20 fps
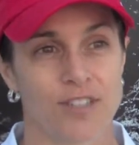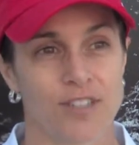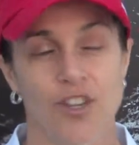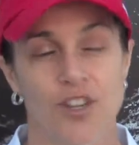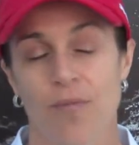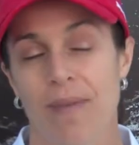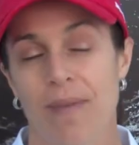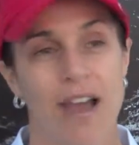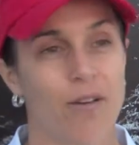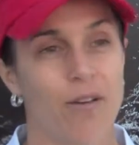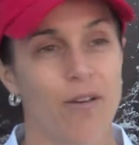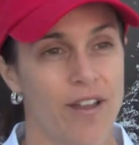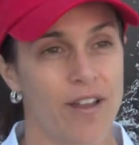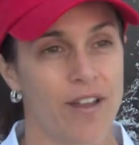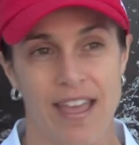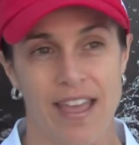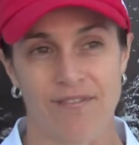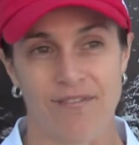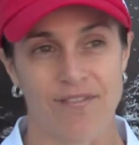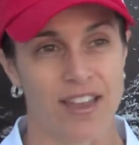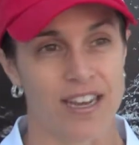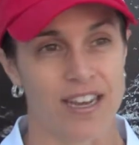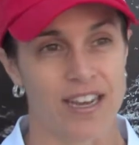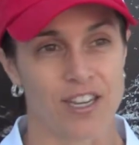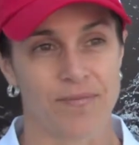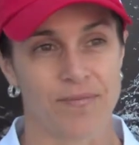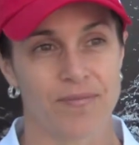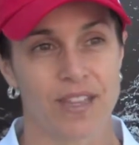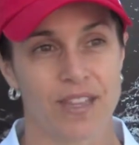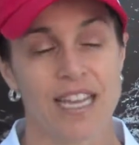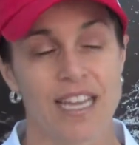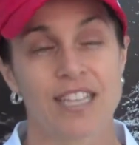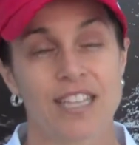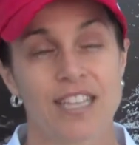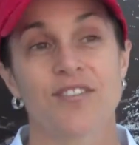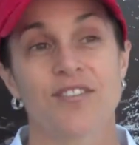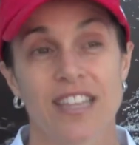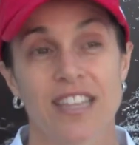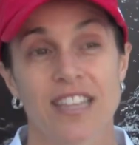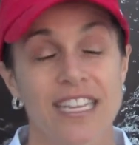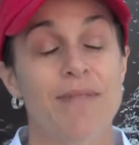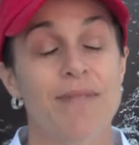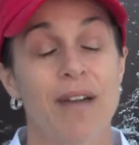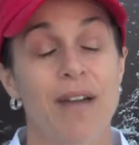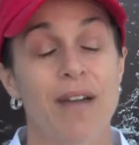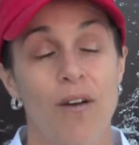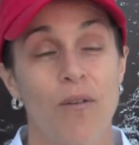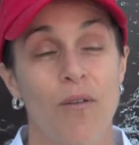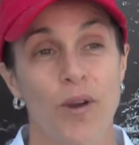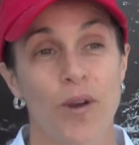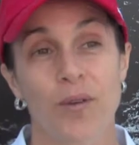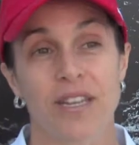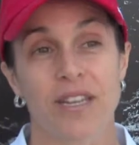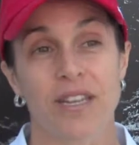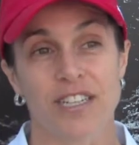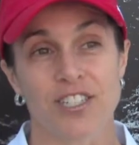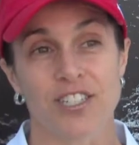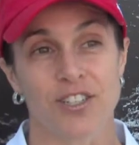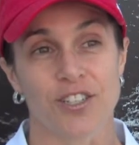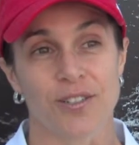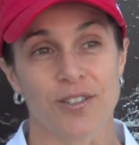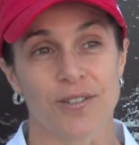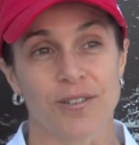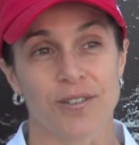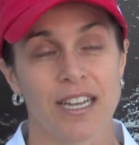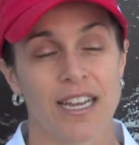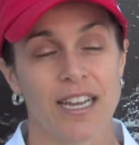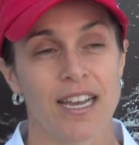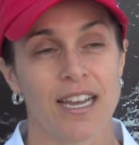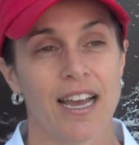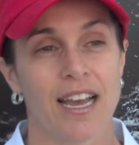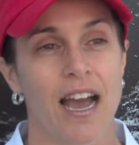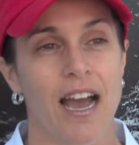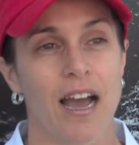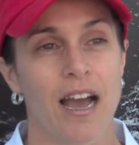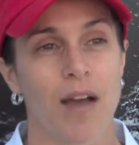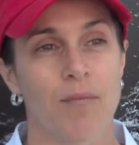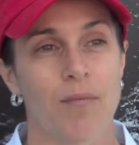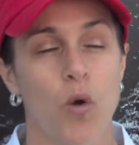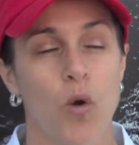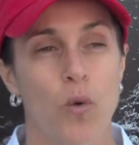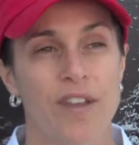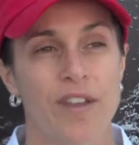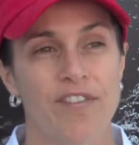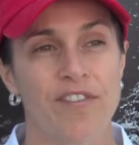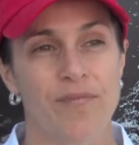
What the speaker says: There's no power on that venue. So you have to think about, well, what are we going to do?